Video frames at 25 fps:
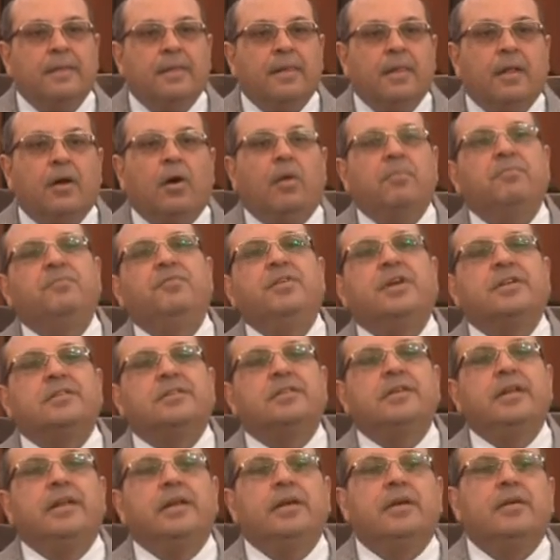
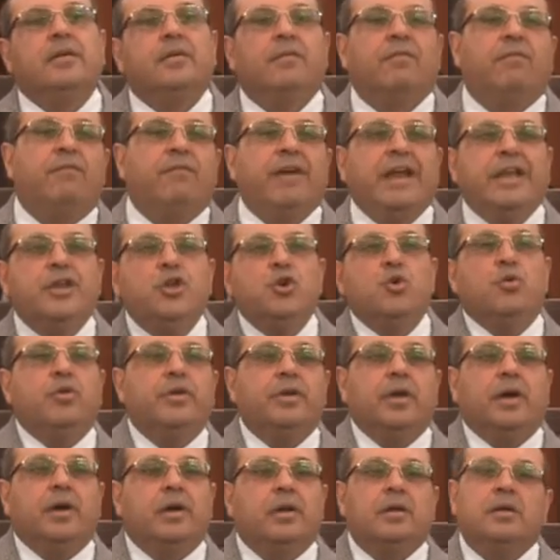obviously venue
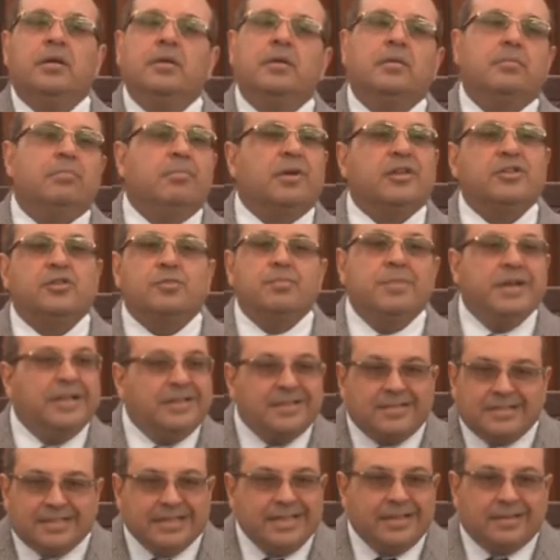here must mean
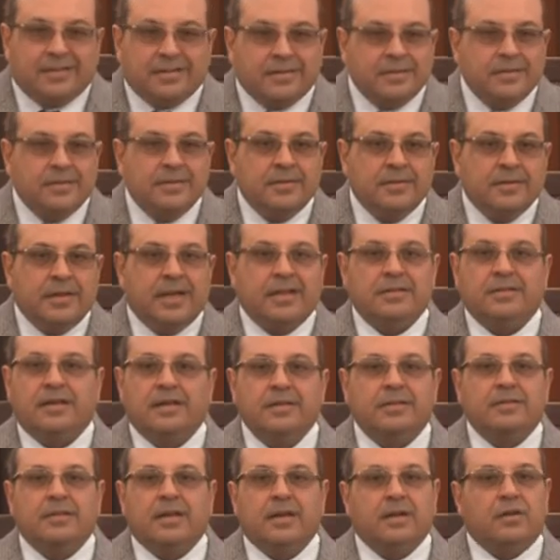seat, as a
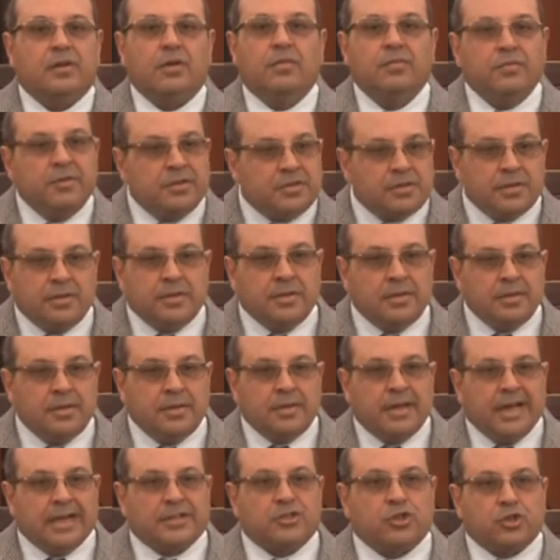result of which
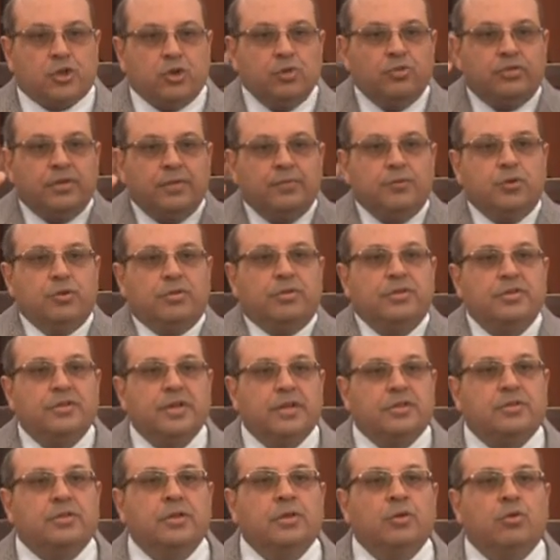exclusive
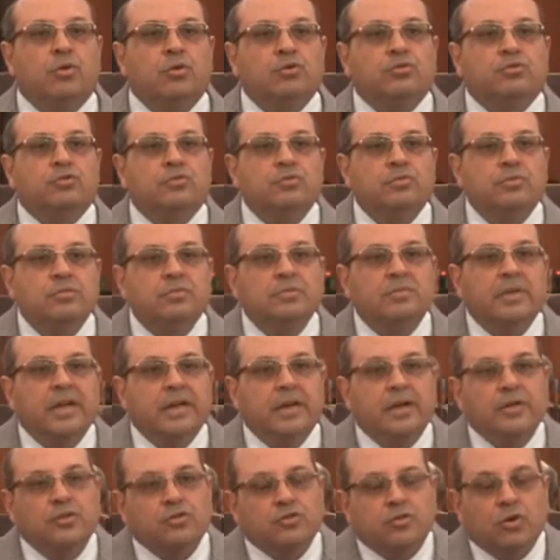jurisdiction goes to
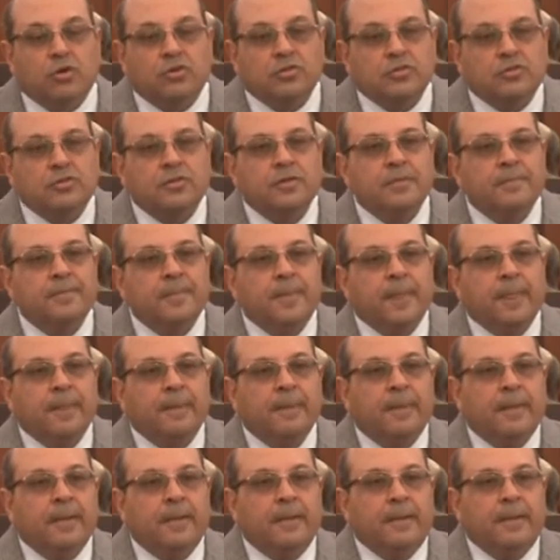English courts.
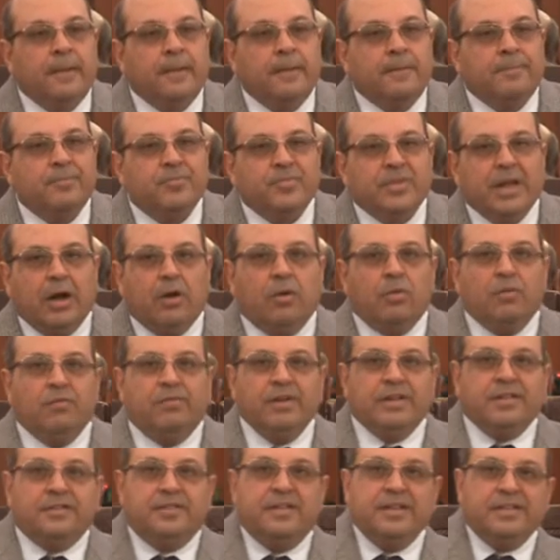Now,
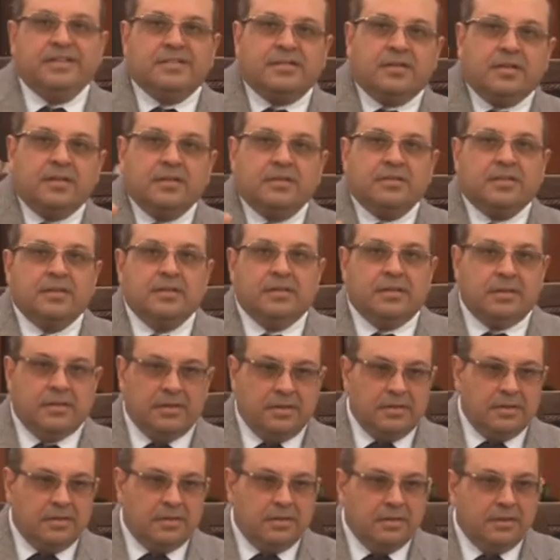with this
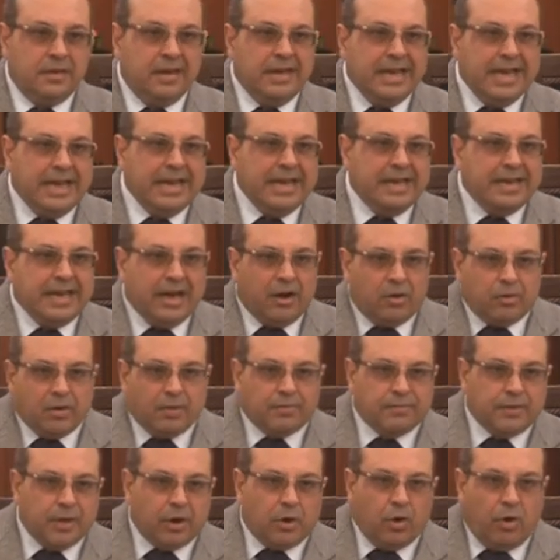laying down
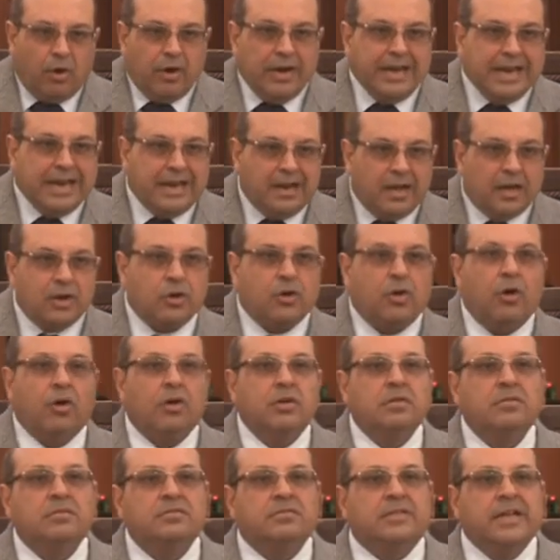of the law in Enercon,
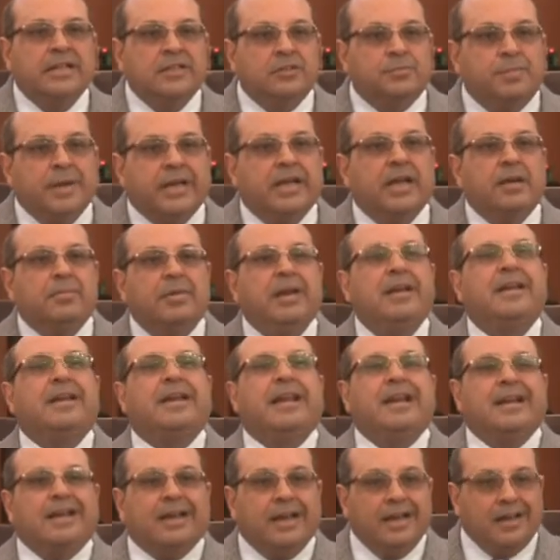things became a
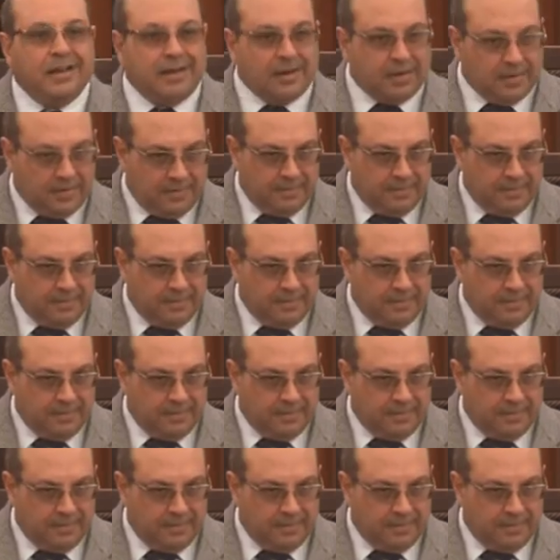little clearer.